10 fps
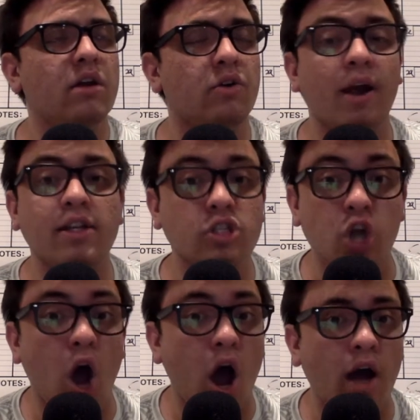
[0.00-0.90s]
great
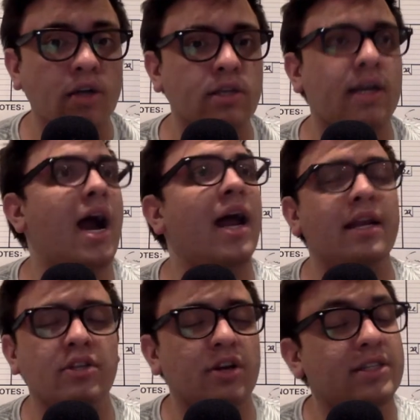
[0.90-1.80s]
songs,
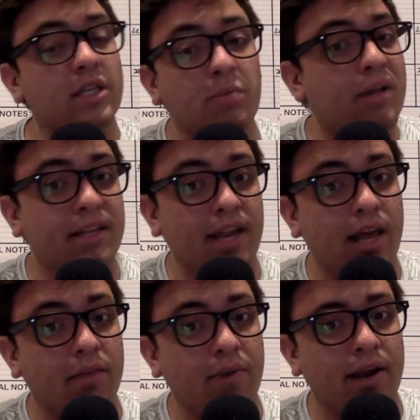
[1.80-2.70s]
iconic songs still play today
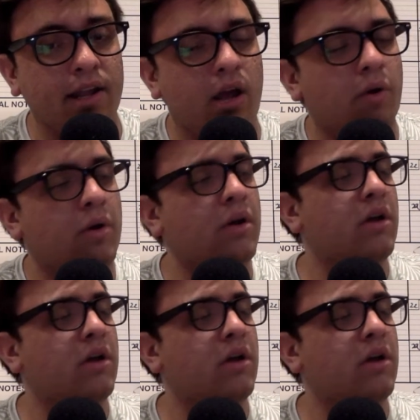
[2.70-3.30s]
on the radio.